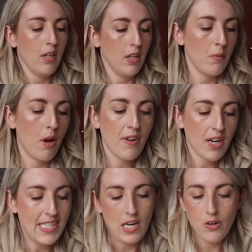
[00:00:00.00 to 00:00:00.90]
like
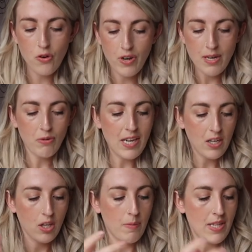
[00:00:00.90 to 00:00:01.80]
I said, I'll already all
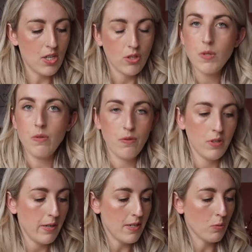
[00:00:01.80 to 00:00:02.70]
link them in the description for
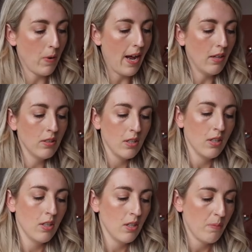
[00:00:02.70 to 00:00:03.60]
you as well.
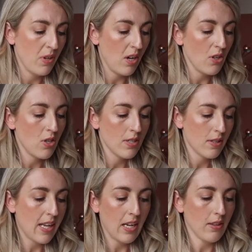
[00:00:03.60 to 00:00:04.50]
But I just
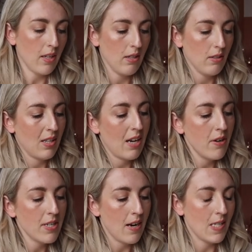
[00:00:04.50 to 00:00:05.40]
think that
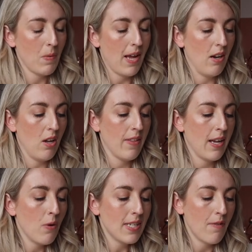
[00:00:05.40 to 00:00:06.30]
Leridette as well, like, they
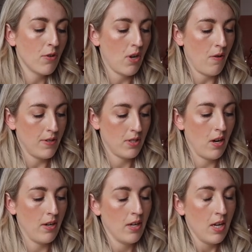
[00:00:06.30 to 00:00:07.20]
always have good offers
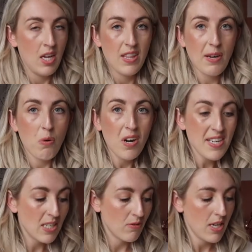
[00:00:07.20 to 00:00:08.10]
on. Their
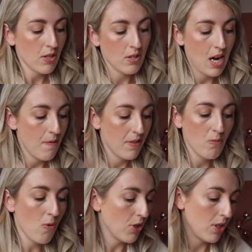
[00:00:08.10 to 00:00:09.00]
quality is really good.
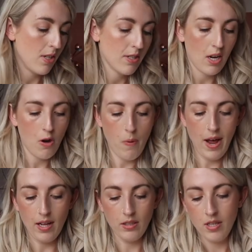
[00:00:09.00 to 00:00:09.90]
Everything washes so
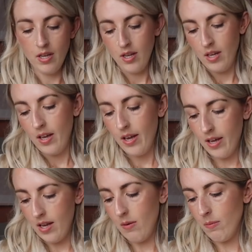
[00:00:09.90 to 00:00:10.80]
well.
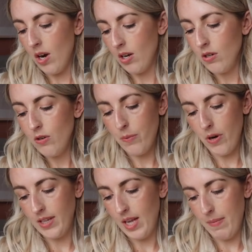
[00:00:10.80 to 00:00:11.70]
I love
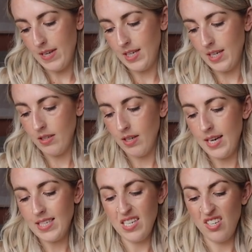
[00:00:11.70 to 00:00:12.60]
buying their bedding.
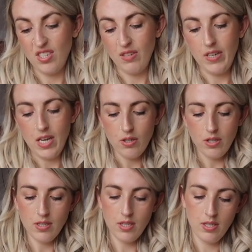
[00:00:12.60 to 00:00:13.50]
It's literally really
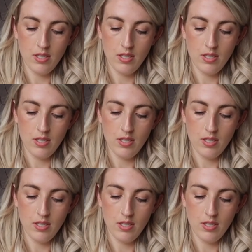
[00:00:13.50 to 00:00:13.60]
good.